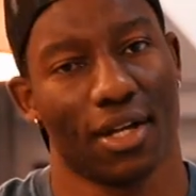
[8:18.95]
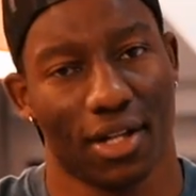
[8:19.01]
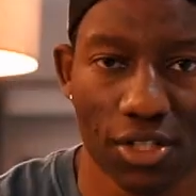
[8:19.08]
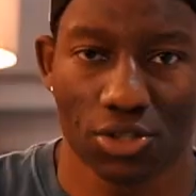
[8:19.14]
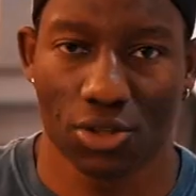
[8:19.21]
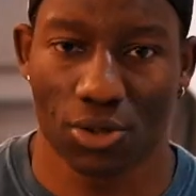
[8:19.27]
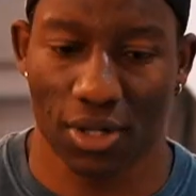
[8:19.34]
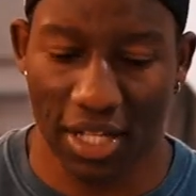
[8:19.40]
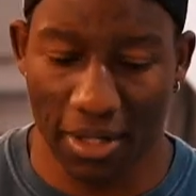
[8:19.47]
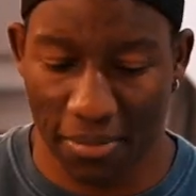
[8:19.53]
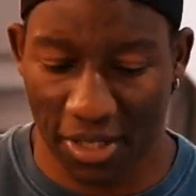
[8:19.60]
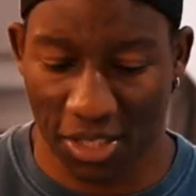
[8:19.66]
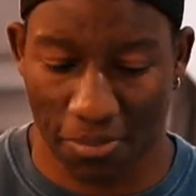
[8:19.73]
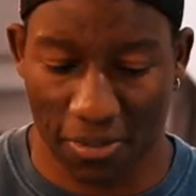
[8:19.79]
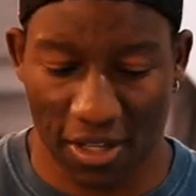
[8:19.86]
So lean
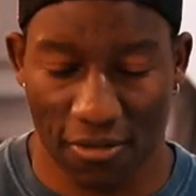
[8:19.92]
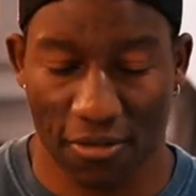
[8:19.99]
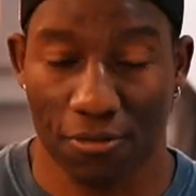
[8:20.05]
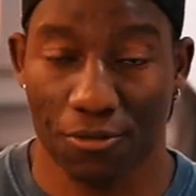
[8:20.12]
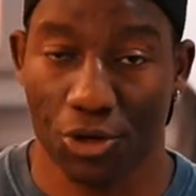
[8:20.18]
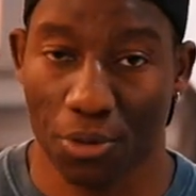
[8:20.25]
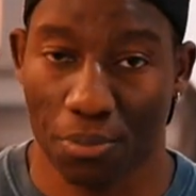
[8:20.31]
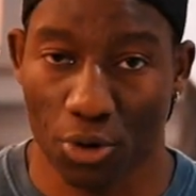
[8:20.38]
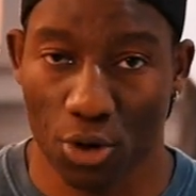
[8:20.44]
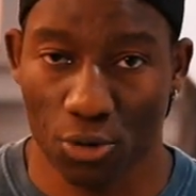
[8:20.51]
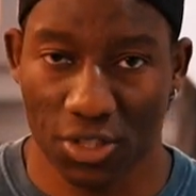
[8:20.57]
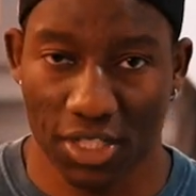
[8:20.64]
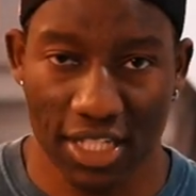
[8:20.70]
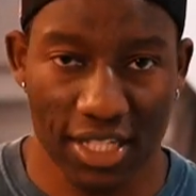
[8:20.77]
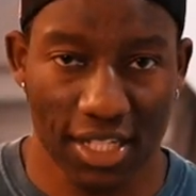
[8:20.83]
minced beef for your
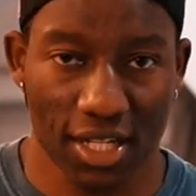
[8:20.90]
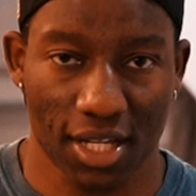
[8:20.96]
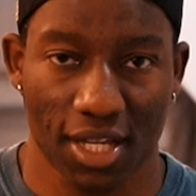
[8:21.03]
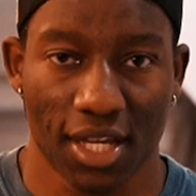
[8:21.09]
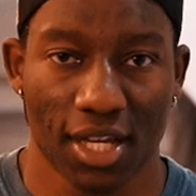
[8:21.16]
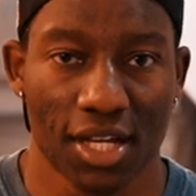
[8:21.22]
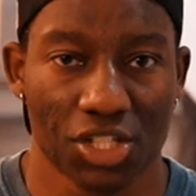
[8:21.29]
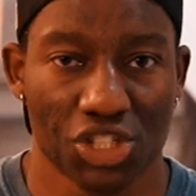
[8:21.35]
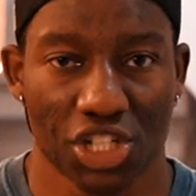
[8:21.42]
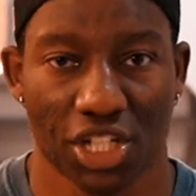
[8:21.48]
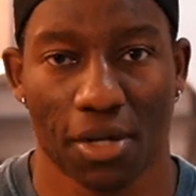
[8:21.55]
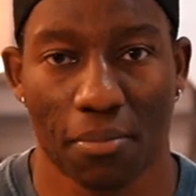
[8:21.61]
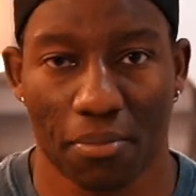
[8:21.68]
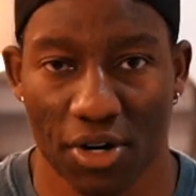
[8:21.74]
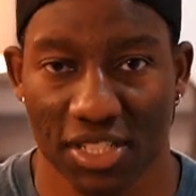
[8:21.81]
protein,
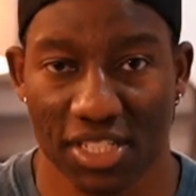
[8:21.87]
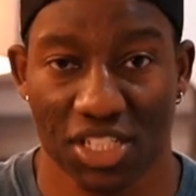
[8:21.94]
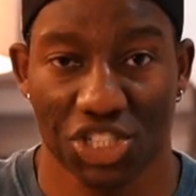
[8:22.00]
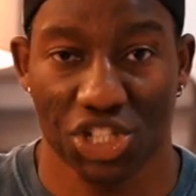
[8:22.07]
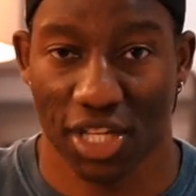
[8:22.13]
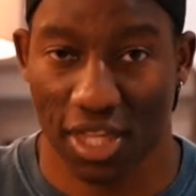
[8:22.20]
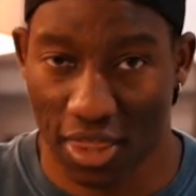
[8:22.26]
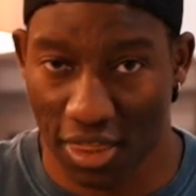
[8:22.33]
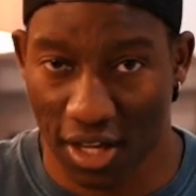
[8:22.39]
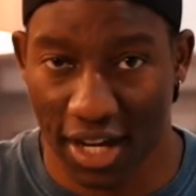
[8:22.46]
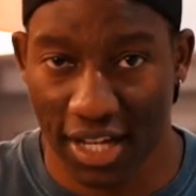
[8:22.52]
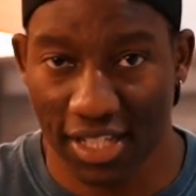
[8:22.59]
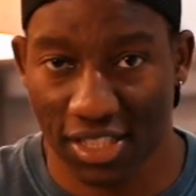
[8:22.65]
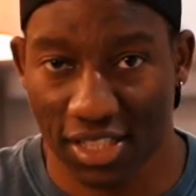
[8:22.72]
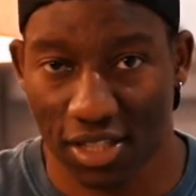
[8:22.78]
chicken breast and chicken
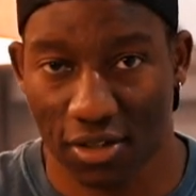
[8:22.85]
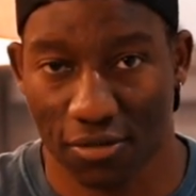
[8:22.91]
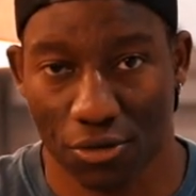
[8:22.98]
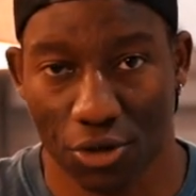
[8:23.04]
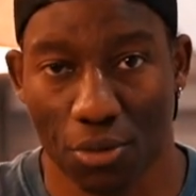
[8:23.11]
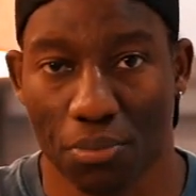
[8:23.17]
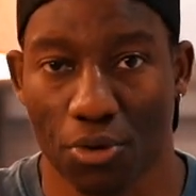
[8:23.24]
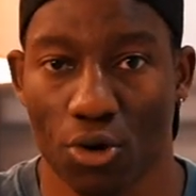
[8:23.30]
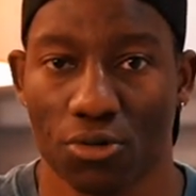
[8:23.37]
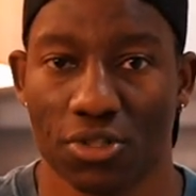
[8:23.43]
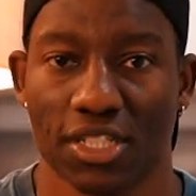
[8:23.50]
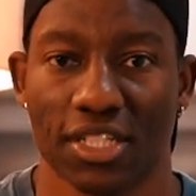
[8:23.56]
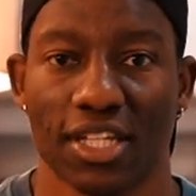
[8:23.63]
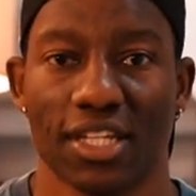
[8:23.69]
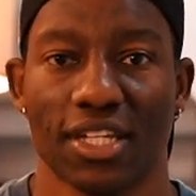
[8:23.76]
thighs for your
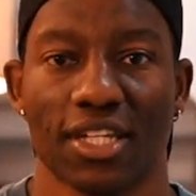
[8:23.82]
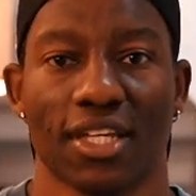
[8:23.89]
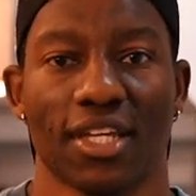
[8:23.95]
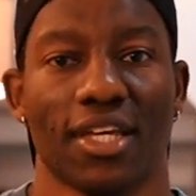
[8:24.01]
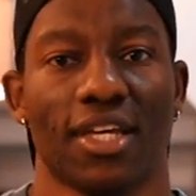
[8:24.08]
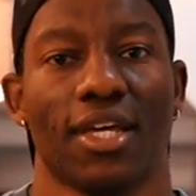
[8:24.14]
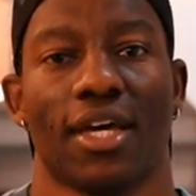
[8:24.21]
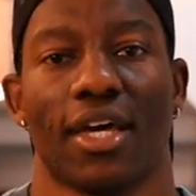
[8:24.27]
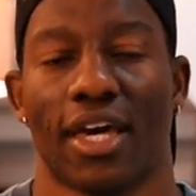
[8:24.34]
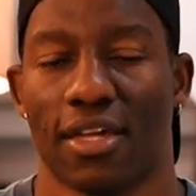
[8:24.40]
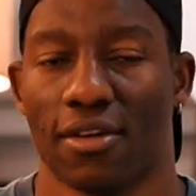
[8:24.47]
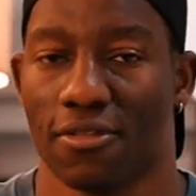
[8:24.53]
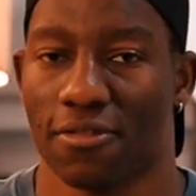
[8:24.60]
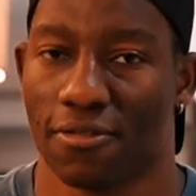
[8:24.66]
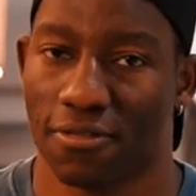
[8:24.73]
protein,
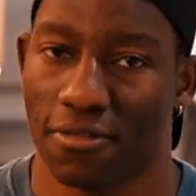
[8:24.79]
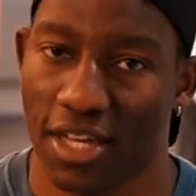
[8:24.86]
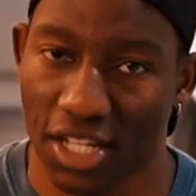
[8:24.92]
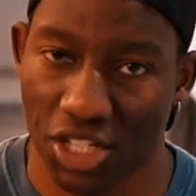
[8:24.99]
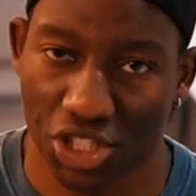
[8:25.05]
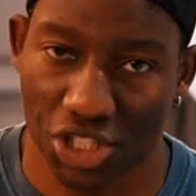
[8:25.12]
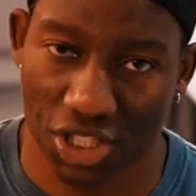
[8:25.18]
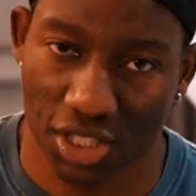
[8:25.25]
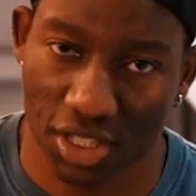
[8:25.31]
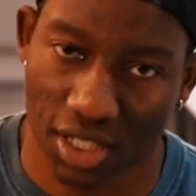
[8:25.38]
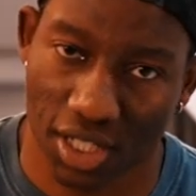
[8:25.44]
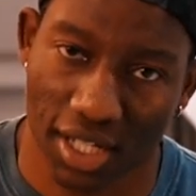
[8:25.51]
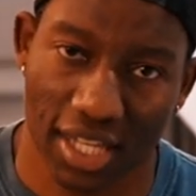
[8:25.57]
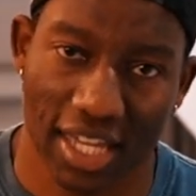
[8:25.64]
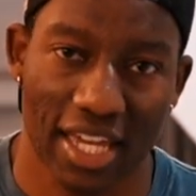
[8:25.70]
and fish
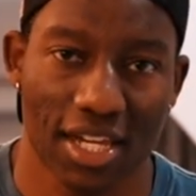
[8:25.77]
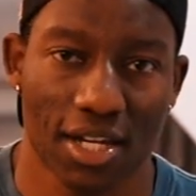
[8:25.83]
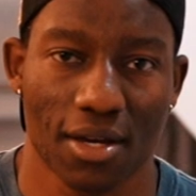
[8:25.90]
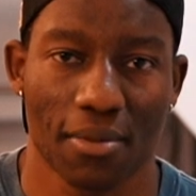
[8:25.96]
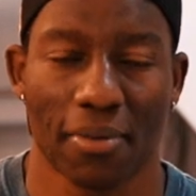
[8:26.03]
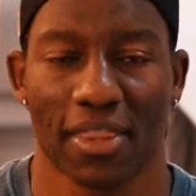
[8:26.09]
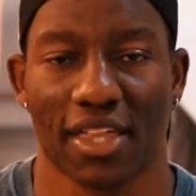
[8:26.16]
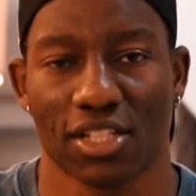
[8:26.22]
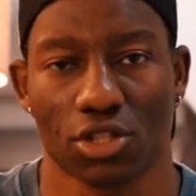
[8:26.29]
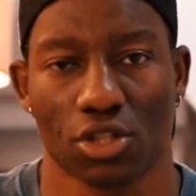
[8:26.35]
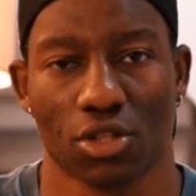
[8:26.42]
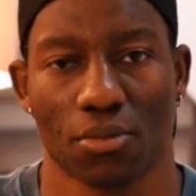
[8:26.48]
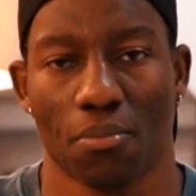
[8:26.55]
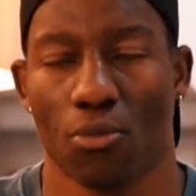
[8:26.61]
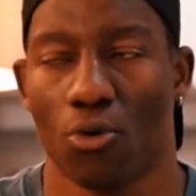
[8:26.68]
again, but
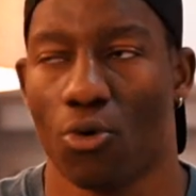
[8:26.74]
that's